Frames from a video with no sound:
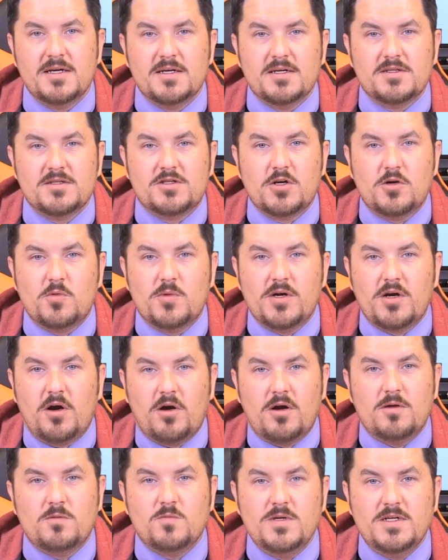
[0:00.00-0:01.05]
So we are
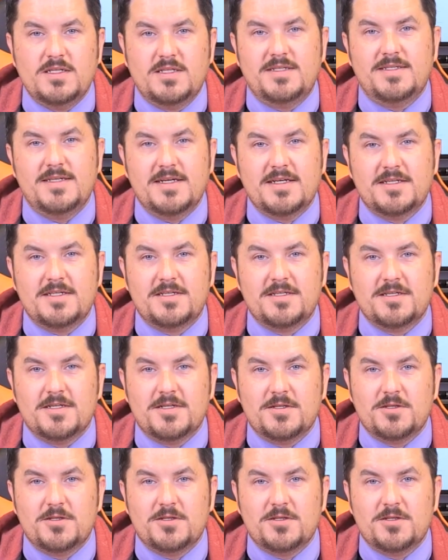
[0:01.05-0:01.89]
in week six.